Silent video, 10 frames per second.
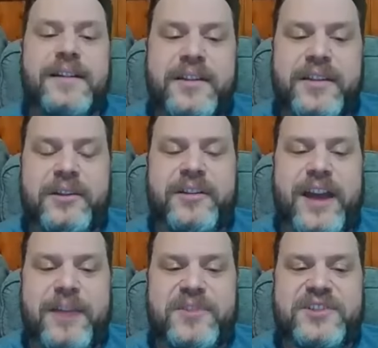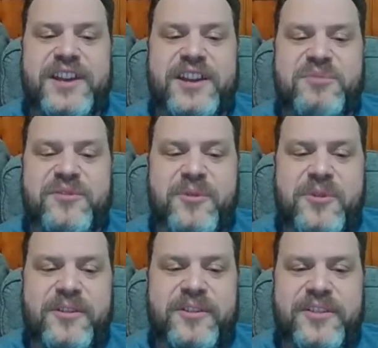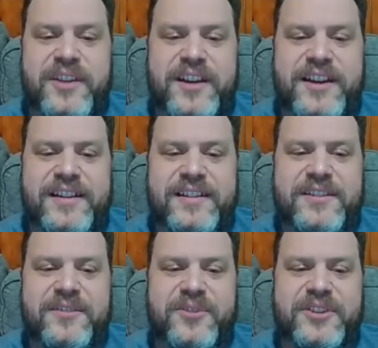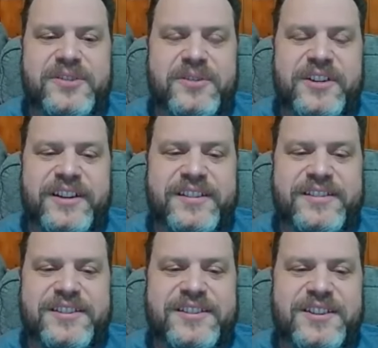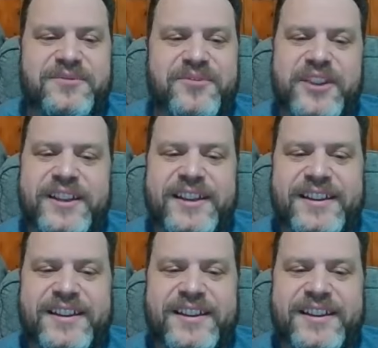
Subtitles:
that happens kind of before the first order hits the scene fully.